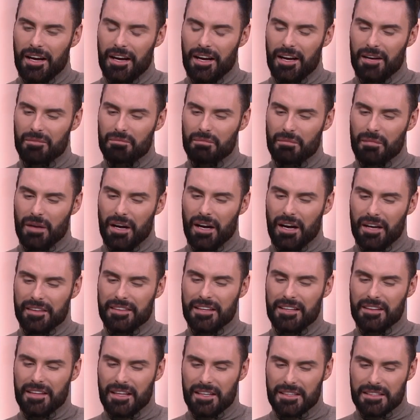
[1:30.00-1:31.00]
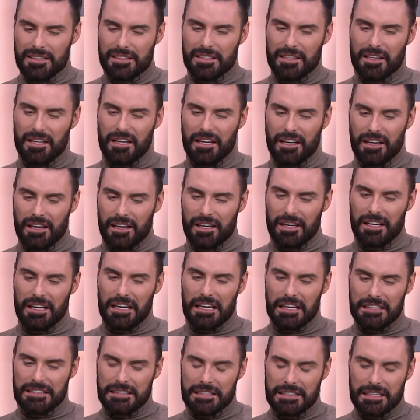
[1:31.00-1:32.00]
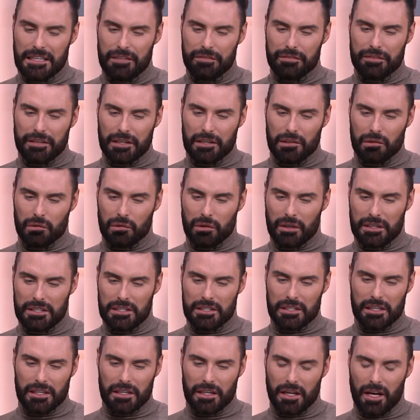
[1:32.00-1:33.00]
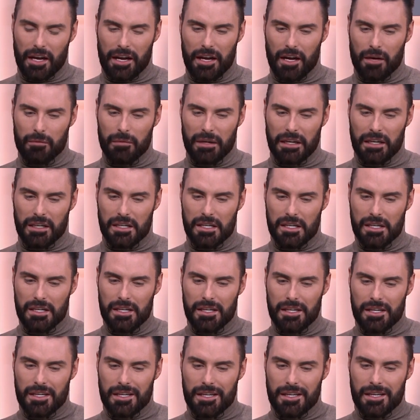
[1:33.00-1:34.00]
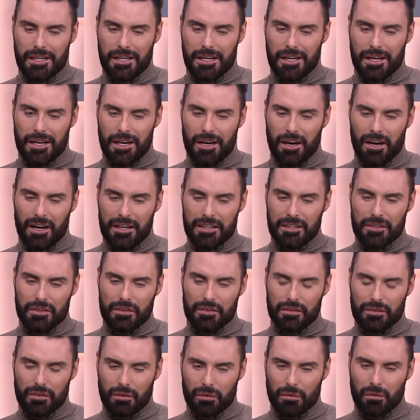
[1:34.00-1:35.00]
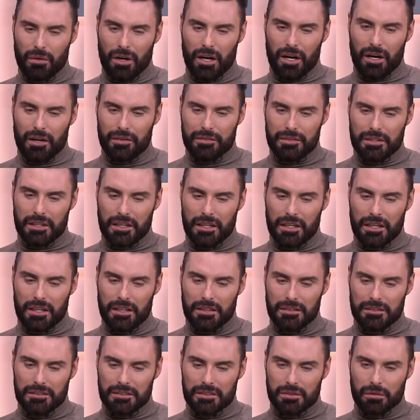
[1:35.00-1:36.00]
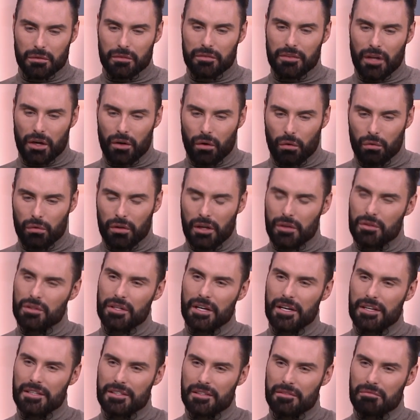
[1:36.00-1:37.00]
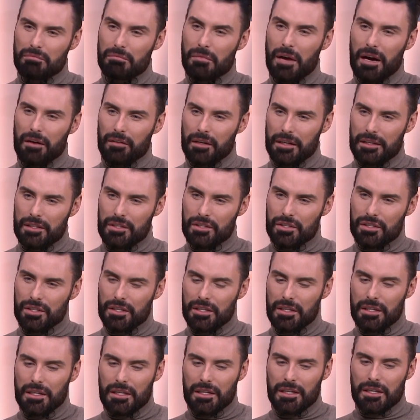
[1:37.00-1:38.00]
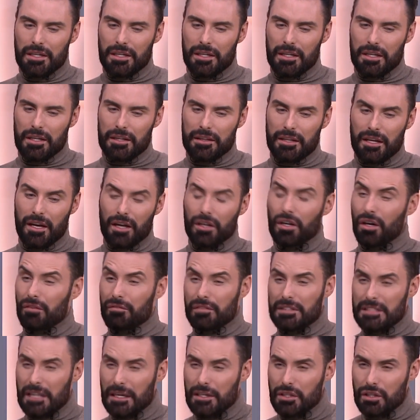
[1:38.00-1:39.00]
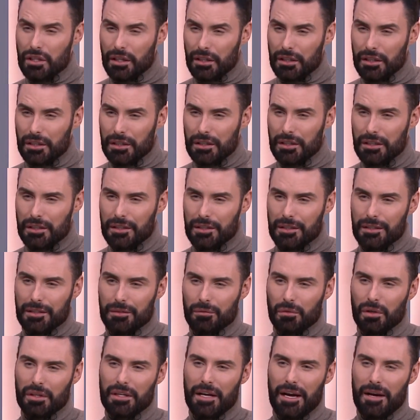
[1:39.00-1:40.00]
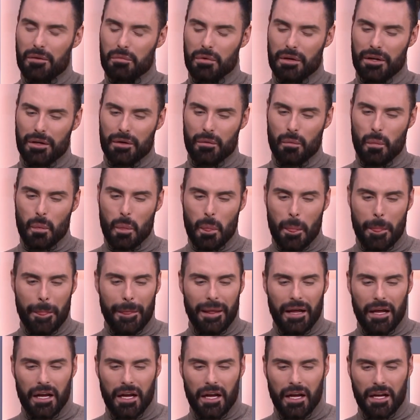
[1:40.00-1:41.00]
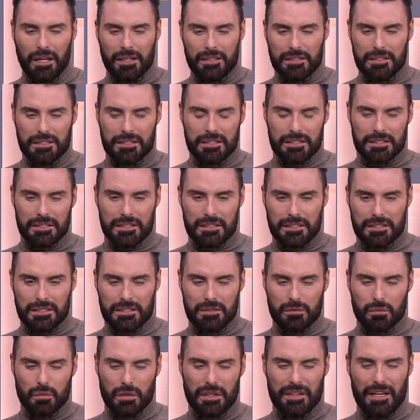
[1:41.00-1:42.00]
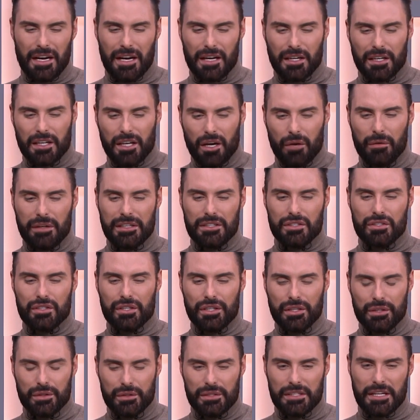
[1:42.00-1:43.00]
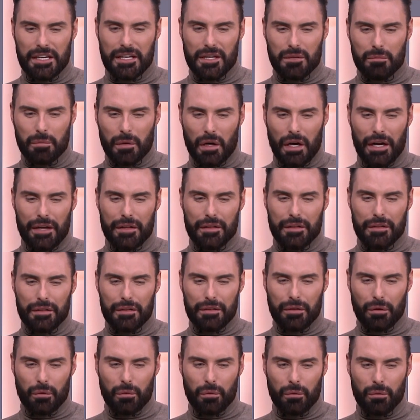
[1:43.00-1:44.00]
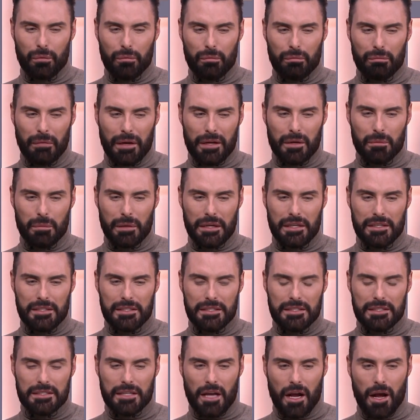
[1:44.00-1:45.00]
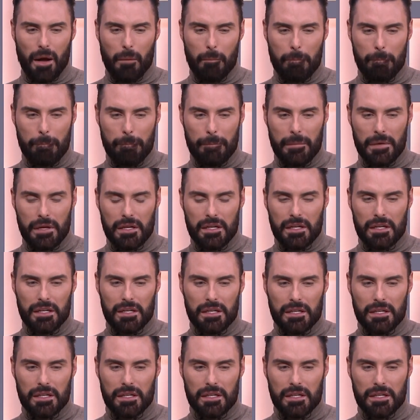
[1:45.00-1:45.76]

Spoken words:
I think that's a difficult question. Like, I mean, I thought after sort of all those years of marriage that a conversation would happen. And without going too deep, I thought maybe some